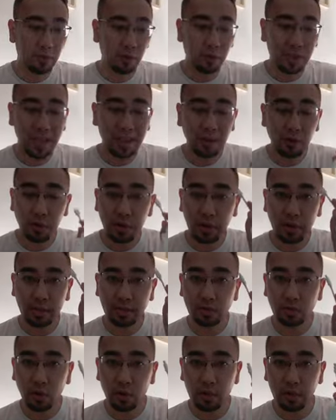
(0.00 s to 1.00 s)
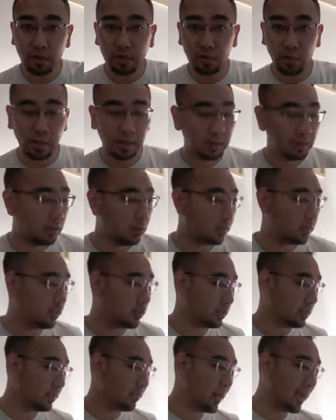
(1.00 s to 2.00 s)
you can connect this dongle to any of
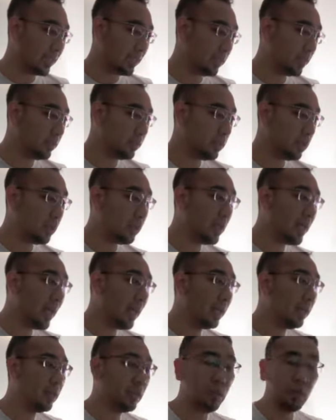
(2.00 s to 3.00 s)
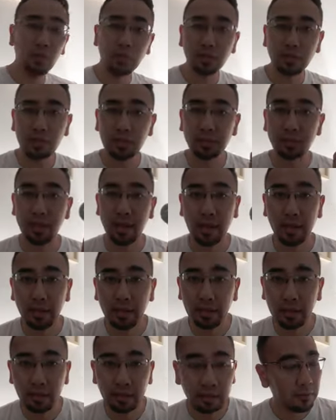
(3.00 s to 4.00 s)
those devices, you can use this
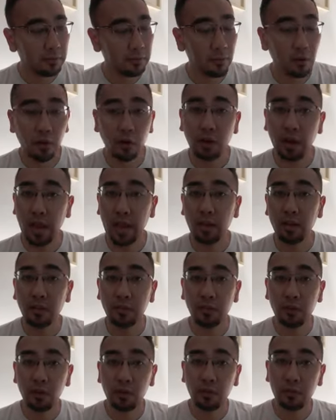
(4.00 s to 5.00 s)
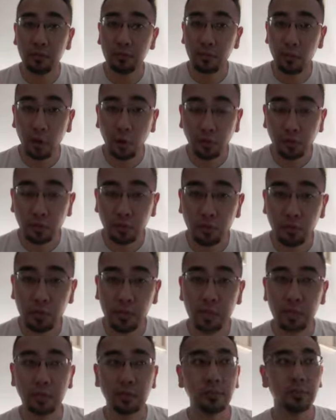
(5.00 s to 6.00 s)
mic for any of your
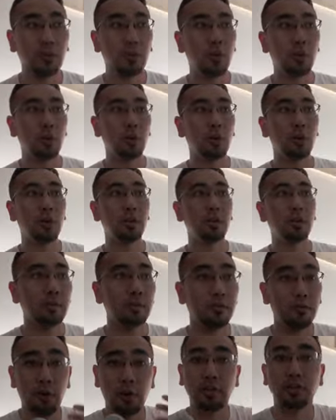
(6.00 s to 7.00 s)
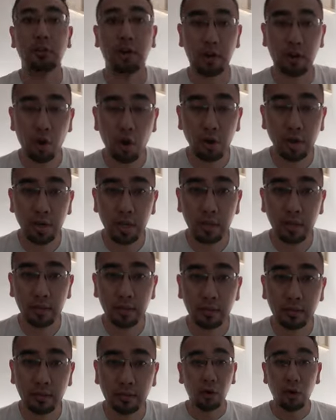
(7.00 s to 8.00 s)
voiceovers, for voice
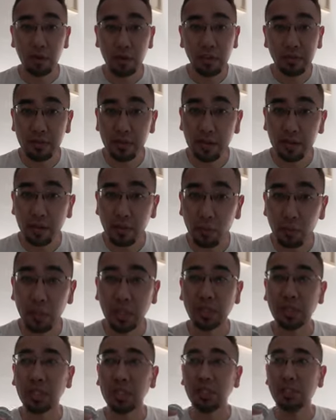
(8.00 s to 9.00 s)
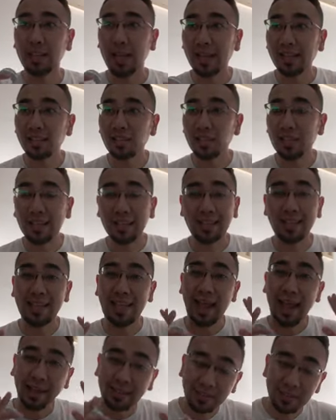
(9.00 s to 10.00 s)
recording, or even, which is actually the
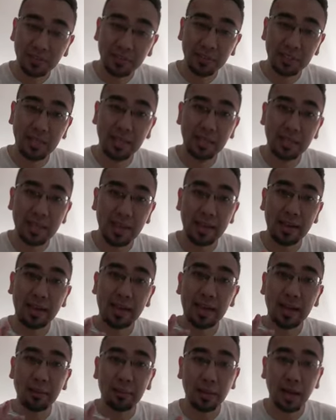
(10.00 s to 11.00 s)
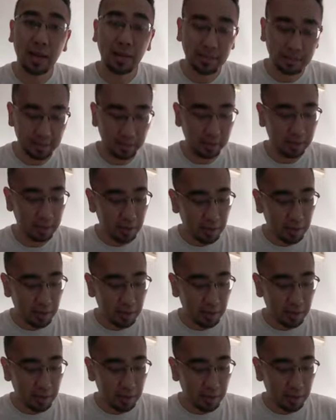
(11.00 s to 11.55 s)
activity that they are marketing,